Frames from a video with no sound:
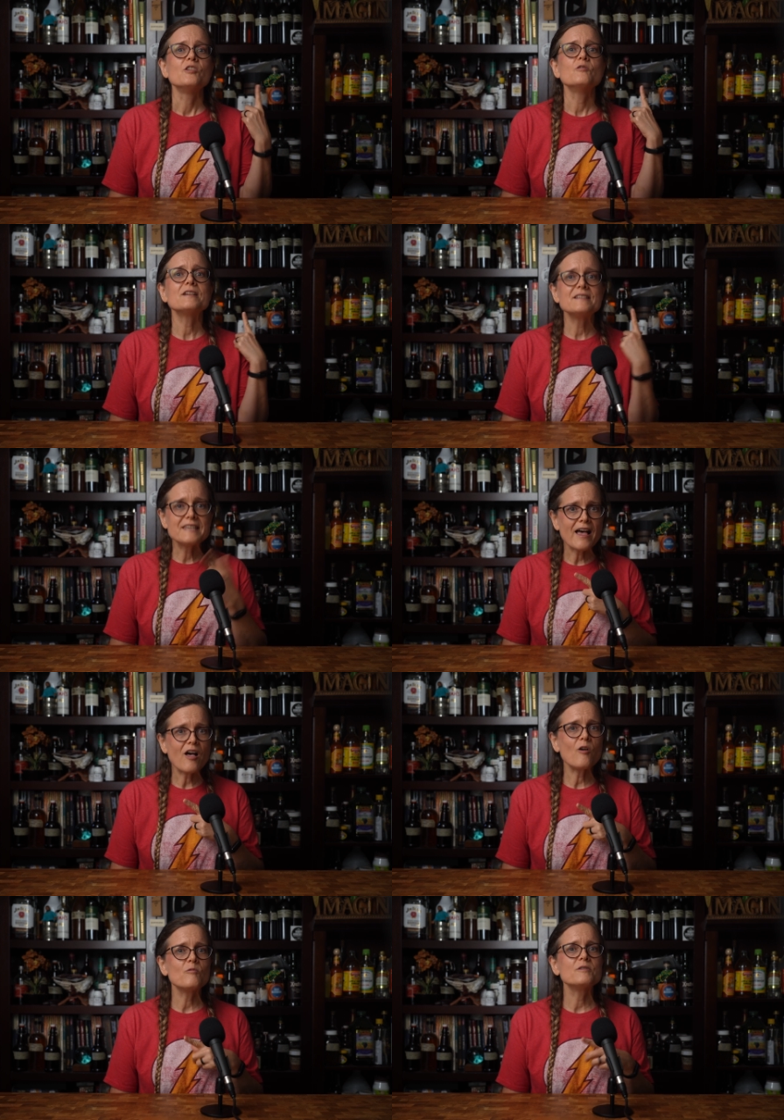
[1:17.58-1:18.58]
You can
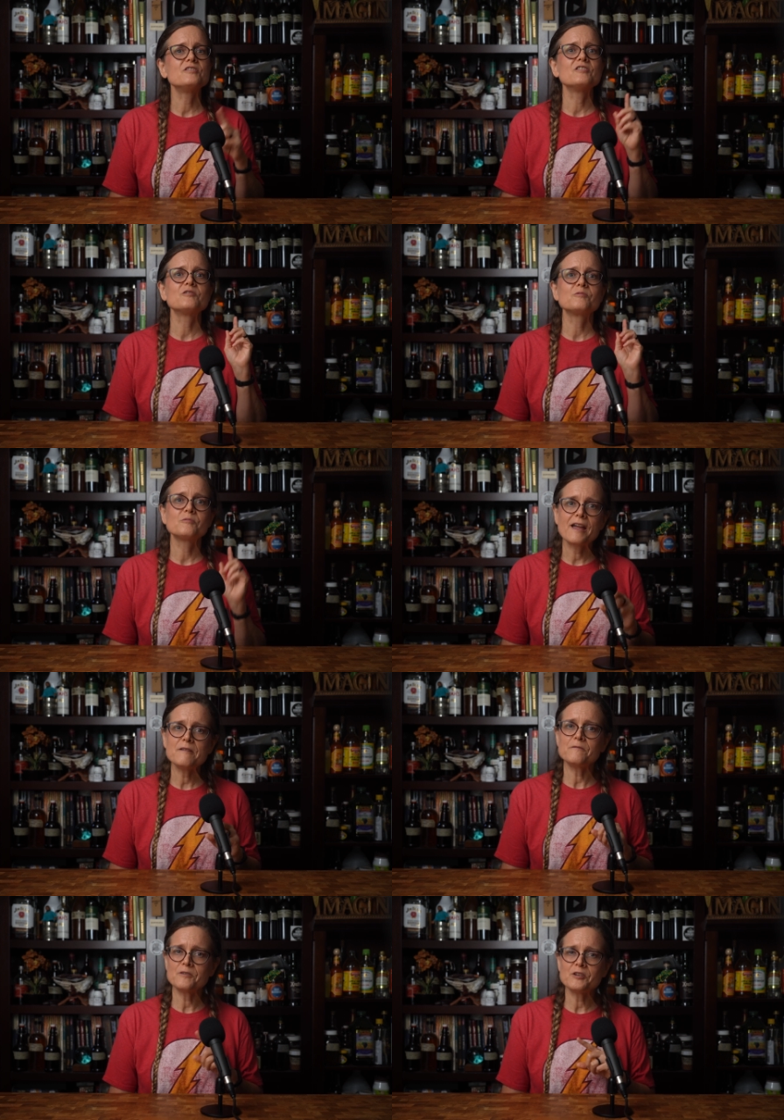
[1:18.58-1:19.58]
tell which is
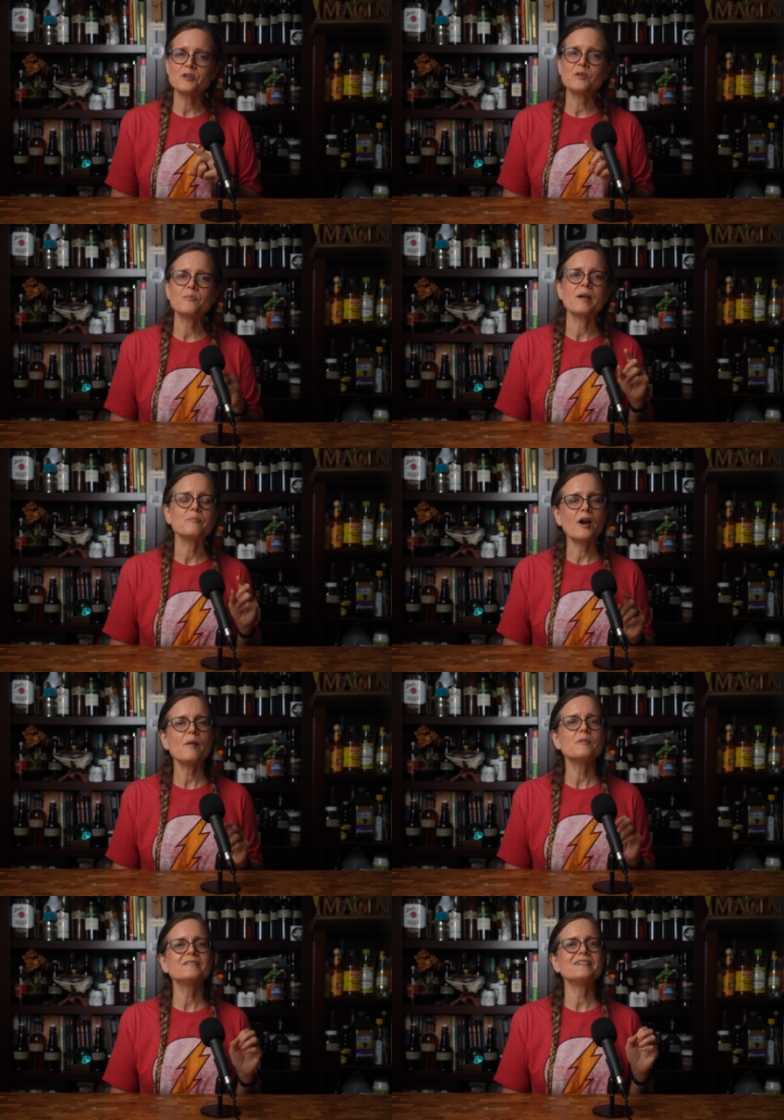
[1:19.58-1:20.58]
right for you by
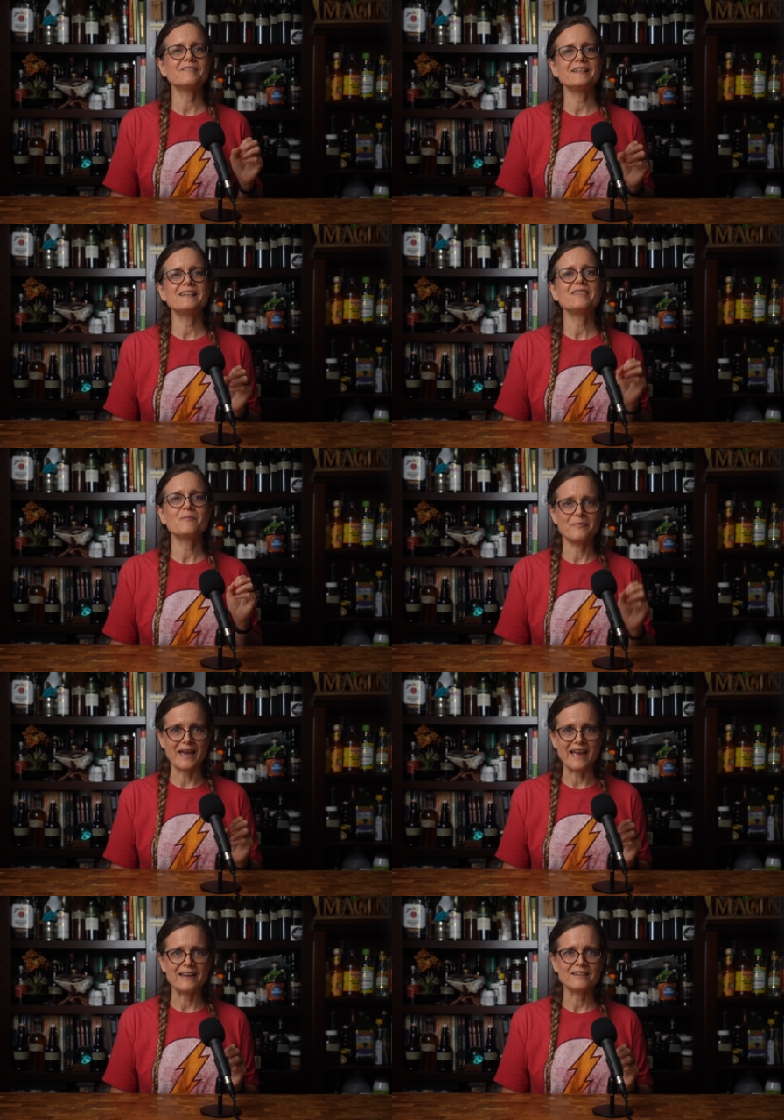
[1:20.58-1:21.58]
properly reading the
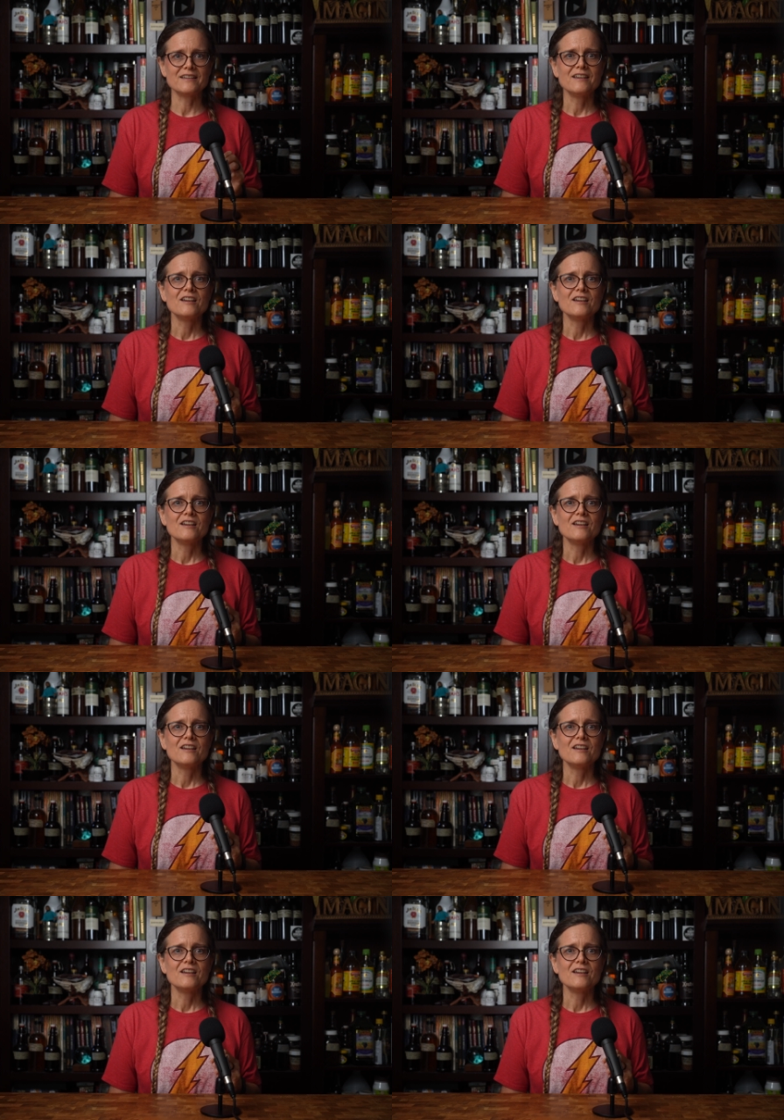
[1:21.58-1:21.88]
bag.